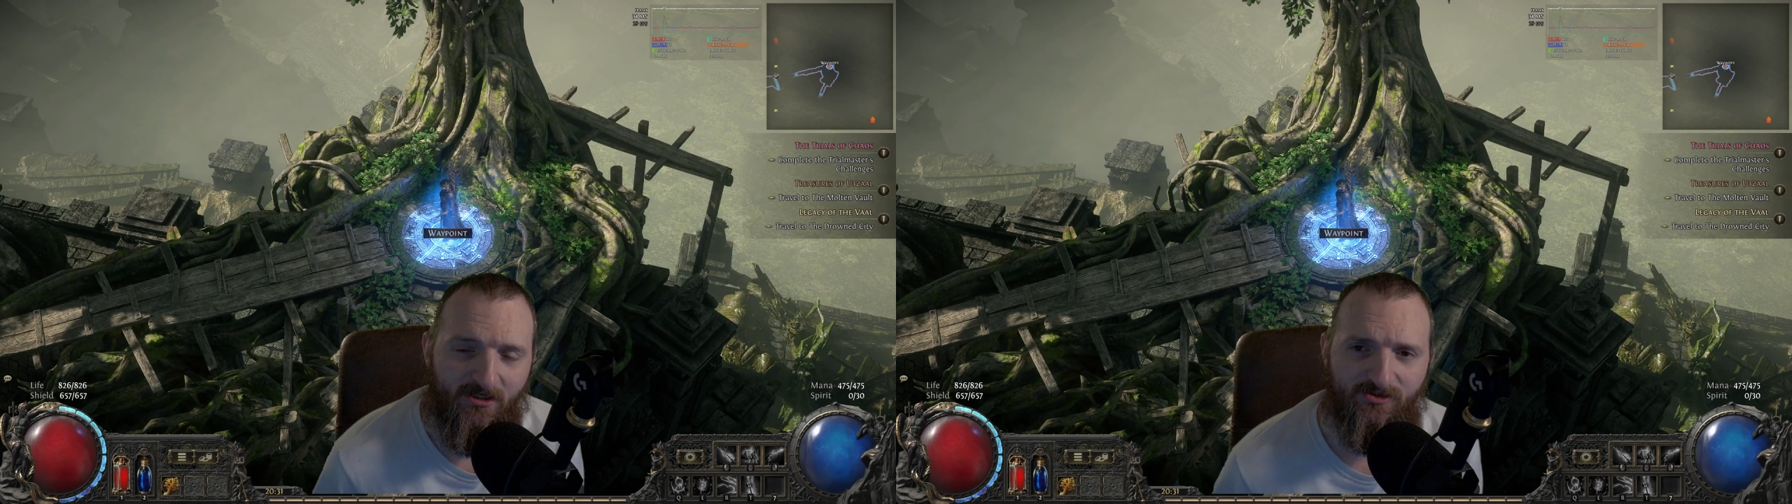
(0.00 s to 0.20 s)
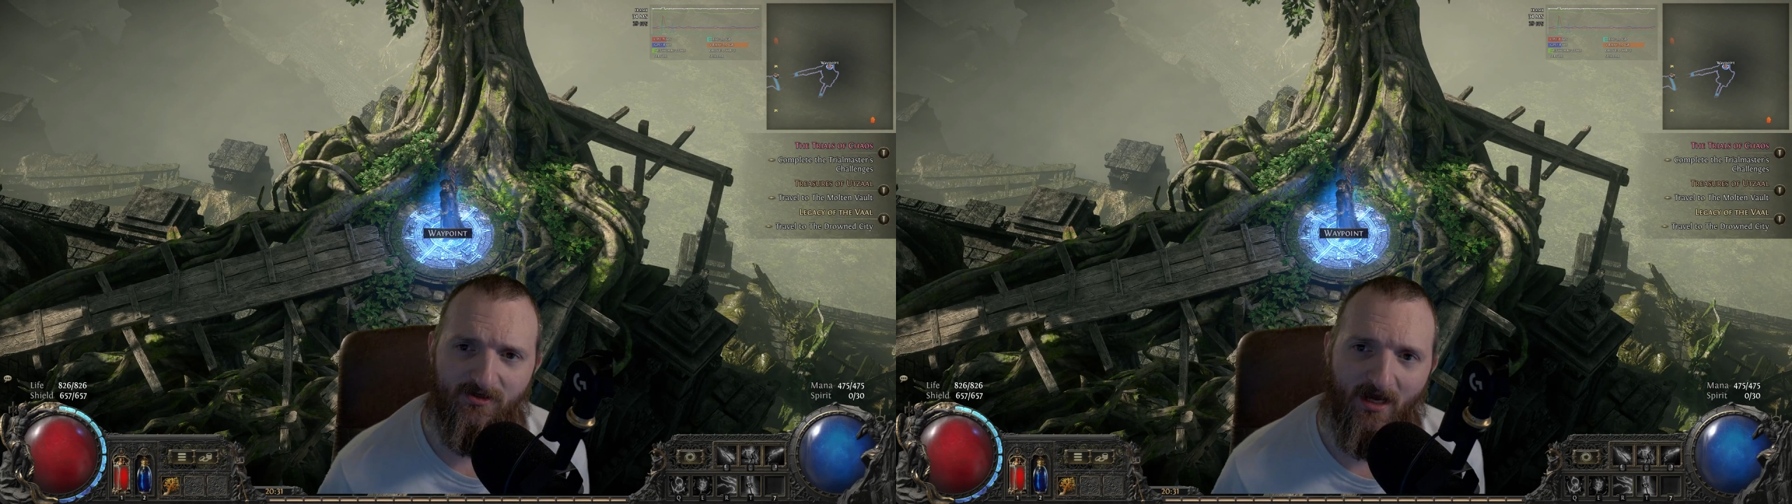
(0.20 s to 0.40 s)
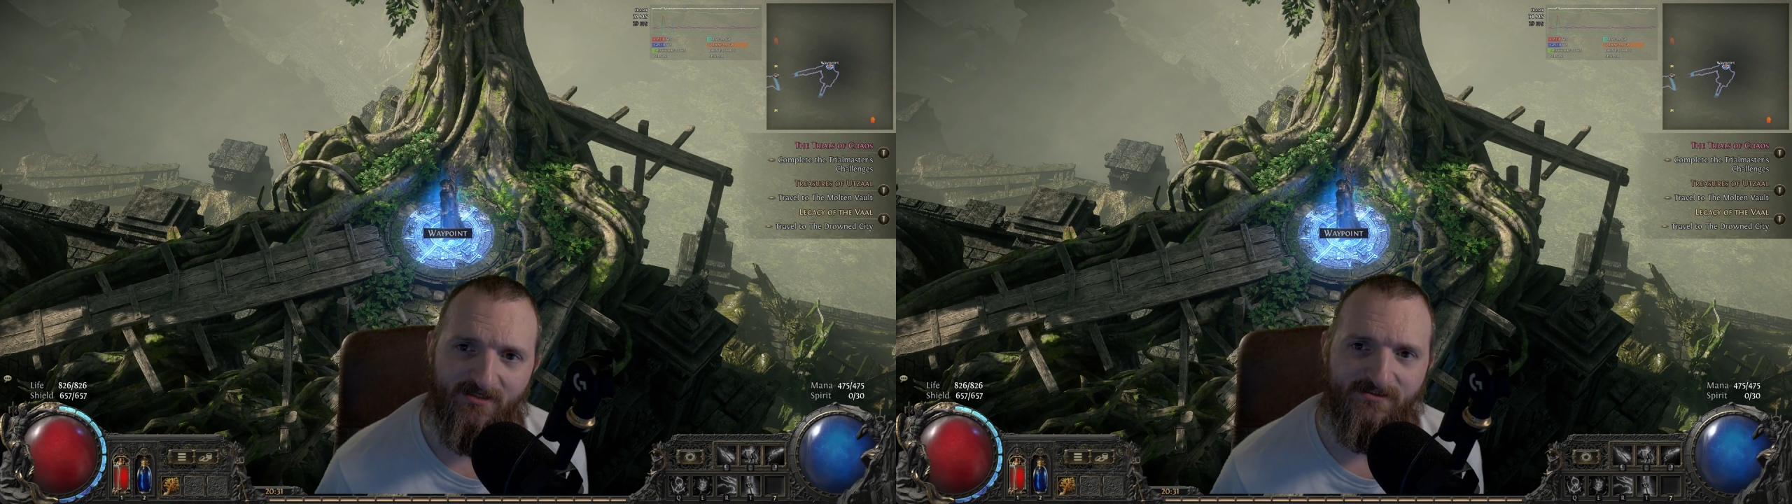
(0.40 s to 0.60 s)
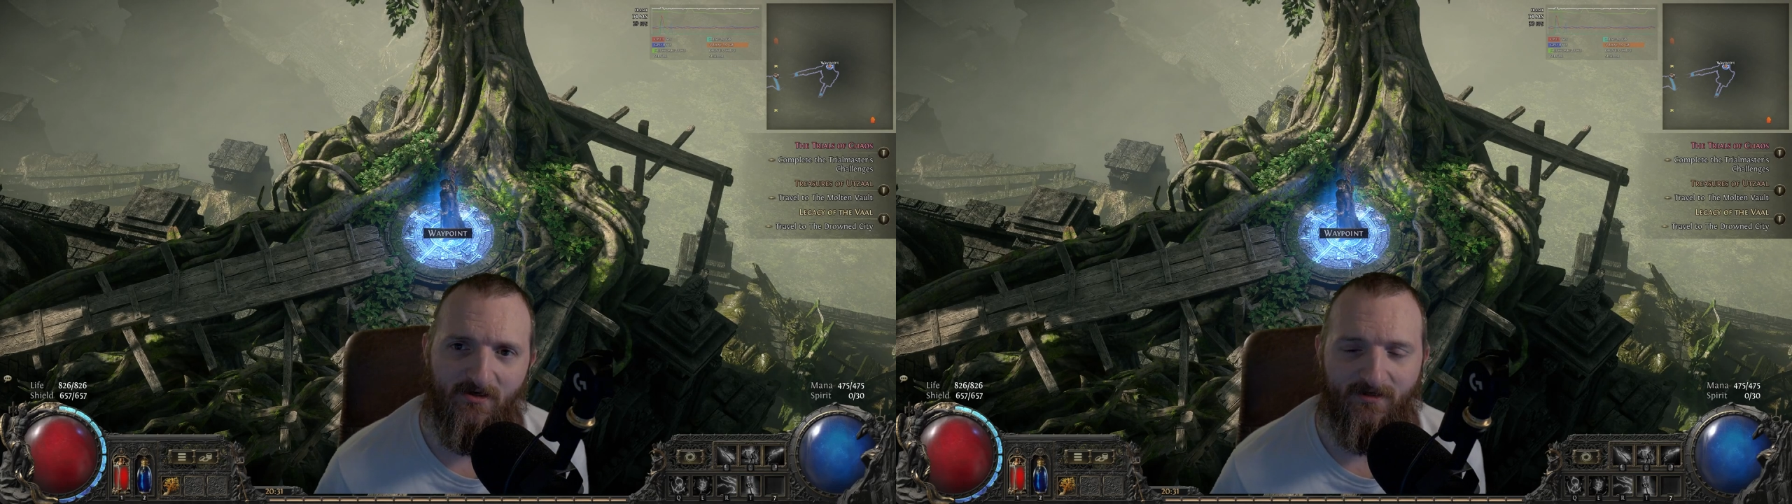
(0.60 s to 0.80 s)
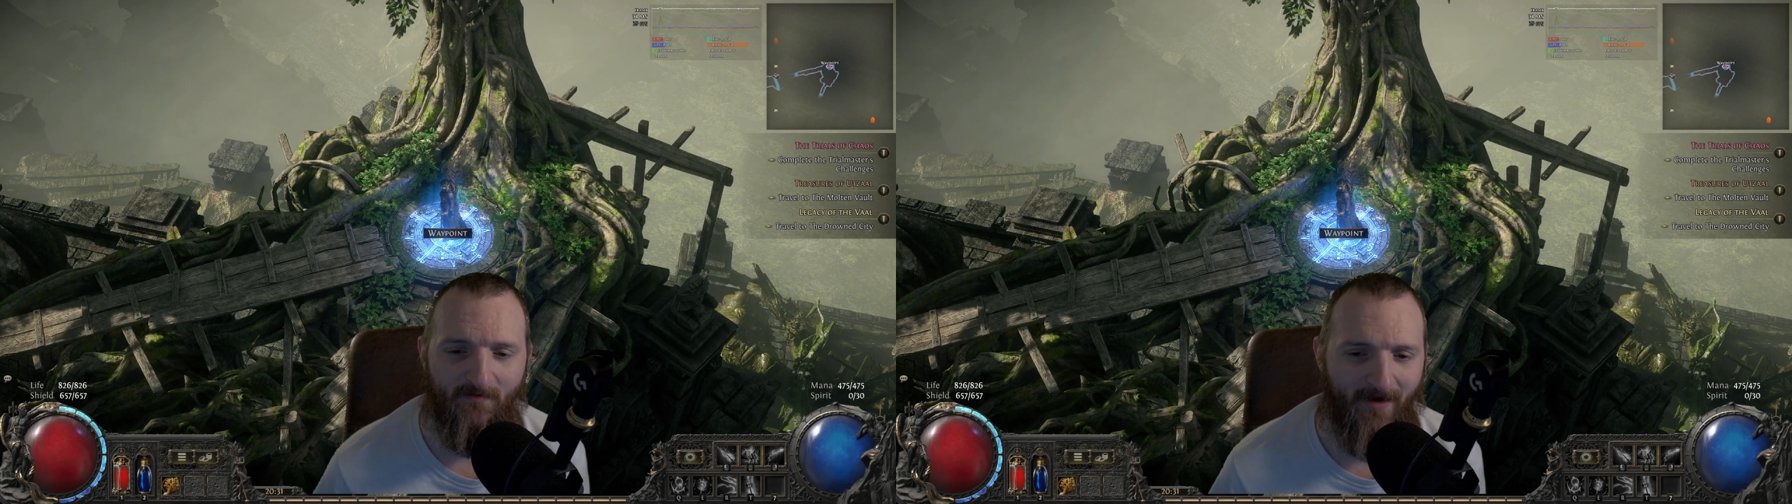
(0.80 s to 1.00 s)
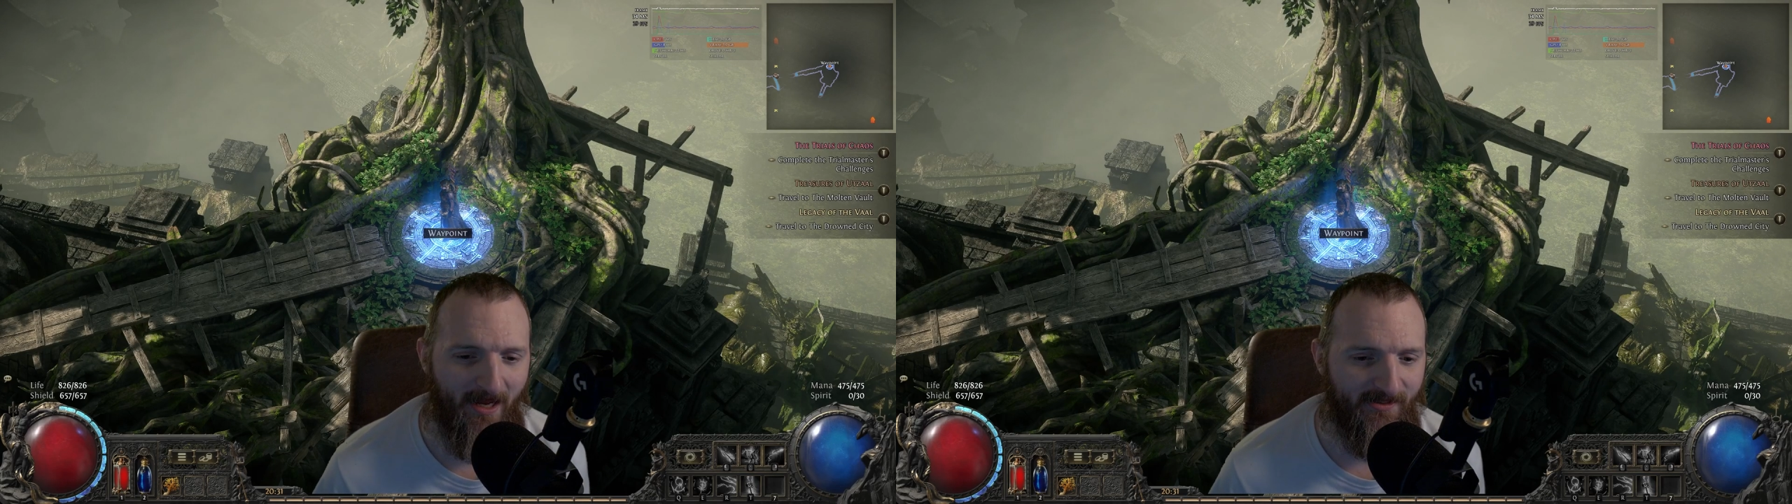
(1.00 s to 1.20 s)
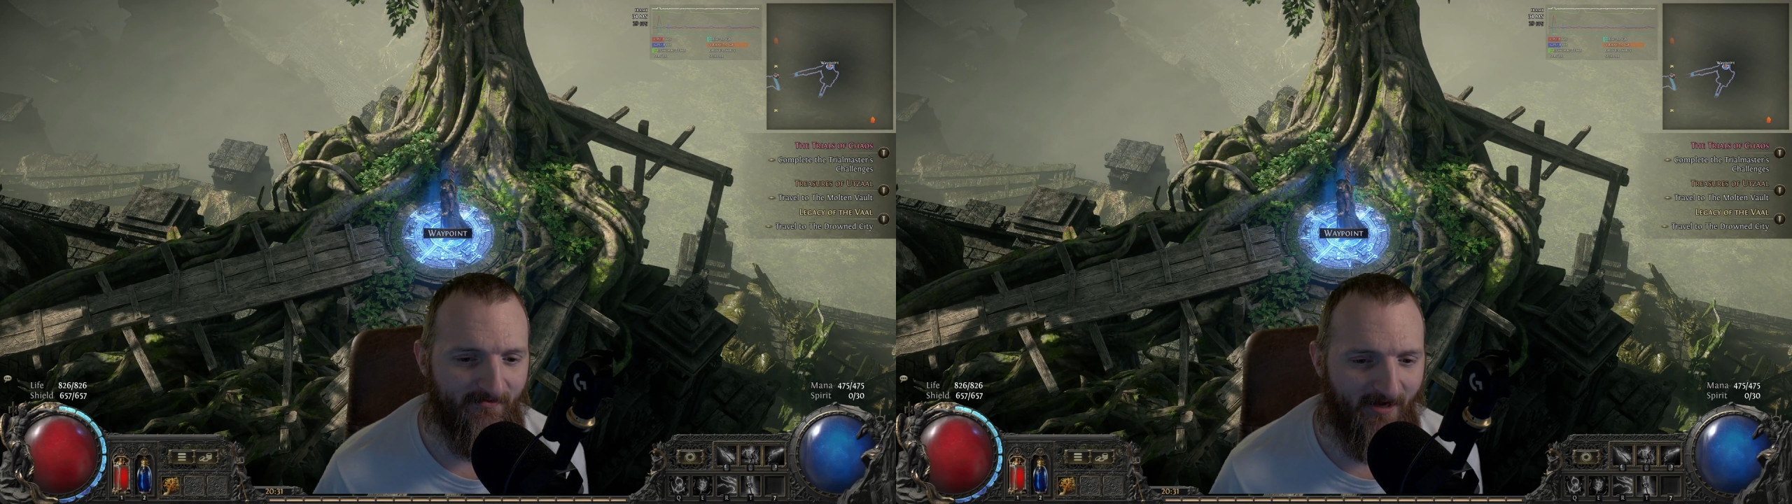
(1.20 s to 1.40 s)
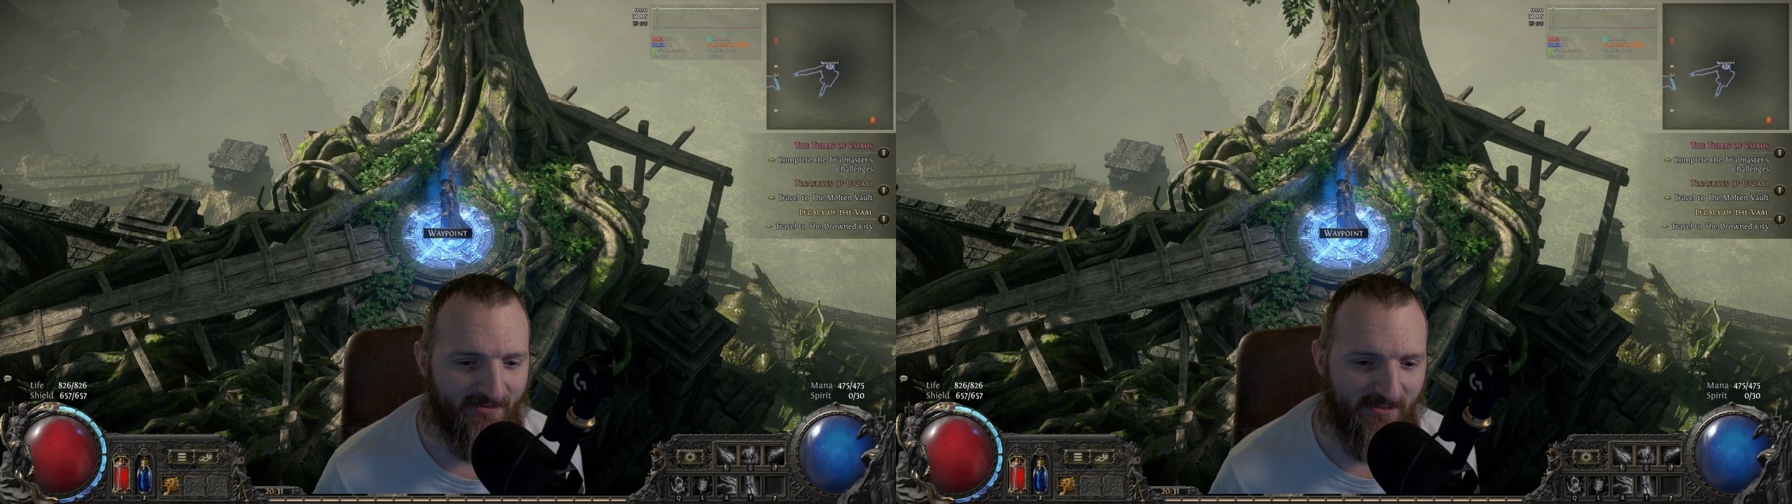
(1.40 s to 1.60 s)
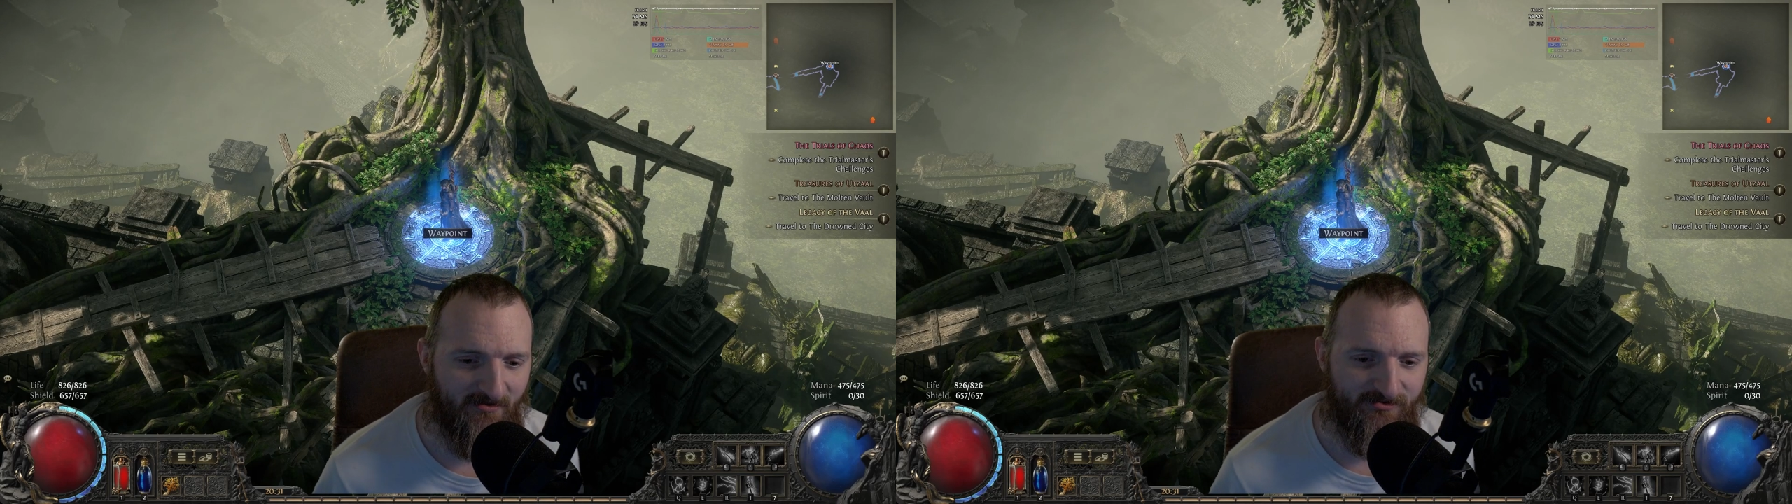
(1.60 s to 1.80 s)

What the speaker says: you guys know that Path of Exile